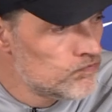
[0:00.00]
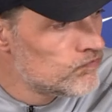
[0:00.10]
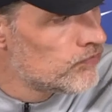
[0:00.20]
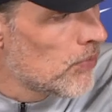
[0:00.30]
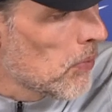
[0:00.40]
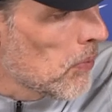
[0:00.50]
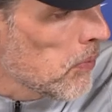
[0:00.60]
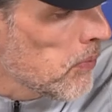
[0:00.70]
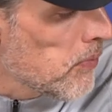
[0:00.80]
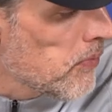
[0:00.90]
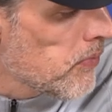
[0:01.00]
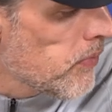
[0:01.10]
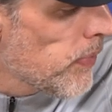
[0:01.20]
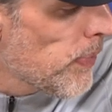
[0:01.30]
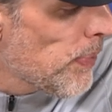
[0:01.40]
Okay, that's the end of
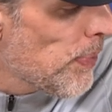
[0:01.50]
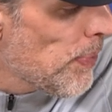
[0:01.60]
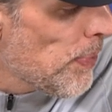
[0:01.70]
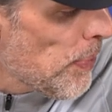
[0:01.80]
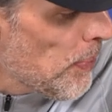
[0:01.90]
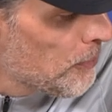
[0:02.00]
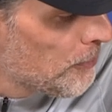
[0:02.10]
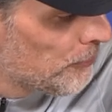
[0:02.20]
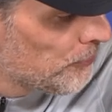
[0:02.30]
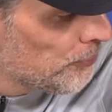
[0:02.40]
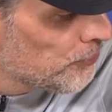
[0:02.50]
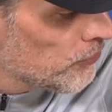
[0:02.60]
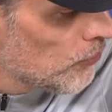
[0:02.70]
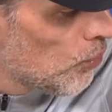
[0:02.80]
the broadcast section.